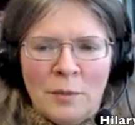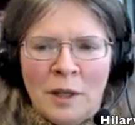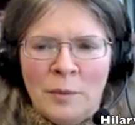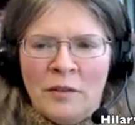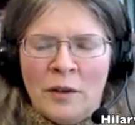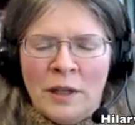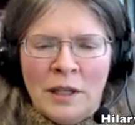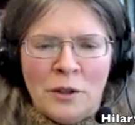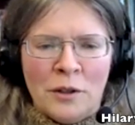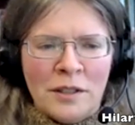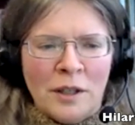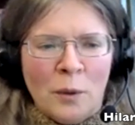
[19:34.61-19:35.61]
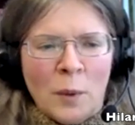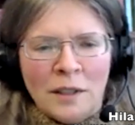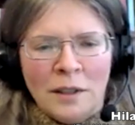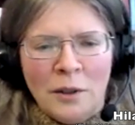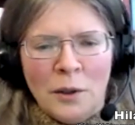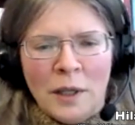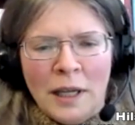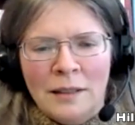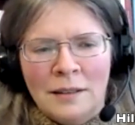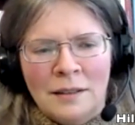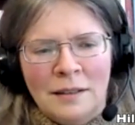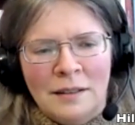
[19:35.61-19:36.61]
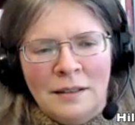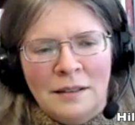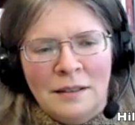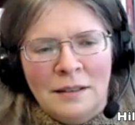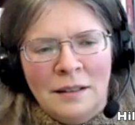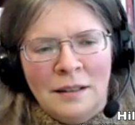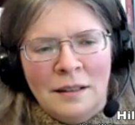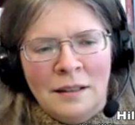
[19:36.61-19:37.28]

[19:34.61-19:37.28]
might be a very interesting one to look at. Mm-hmm.